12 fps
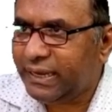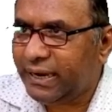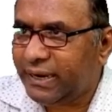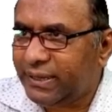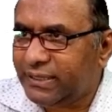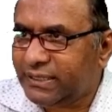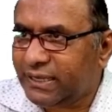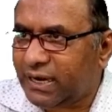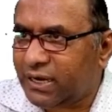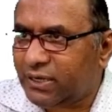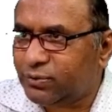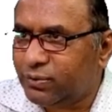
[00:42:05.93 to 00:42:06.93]
and these are
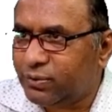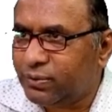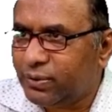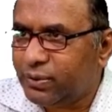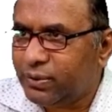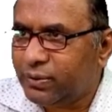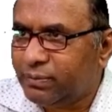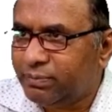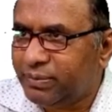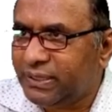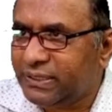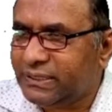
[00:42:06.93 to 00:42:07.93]
also
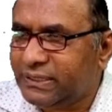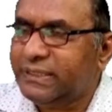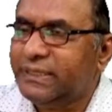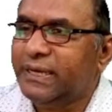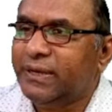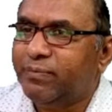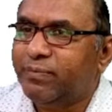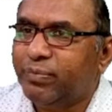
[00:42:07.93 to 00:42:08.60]
BCA.